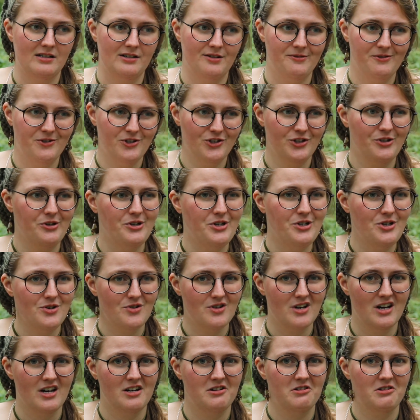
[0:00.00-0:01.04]
show you
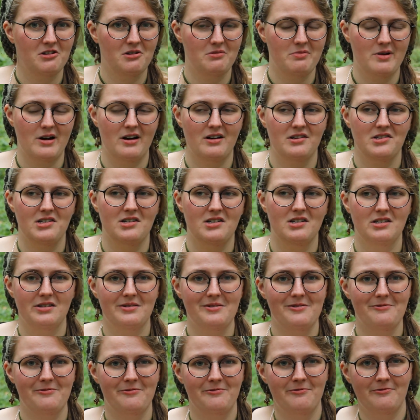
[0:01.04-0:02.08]
kind of the process
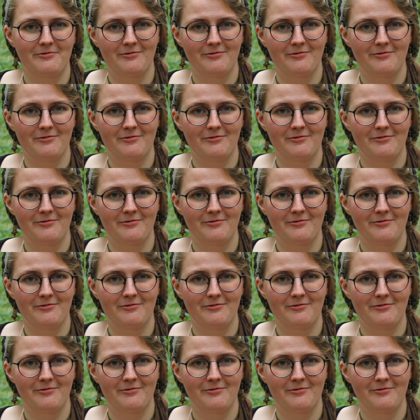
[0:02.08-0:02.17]
of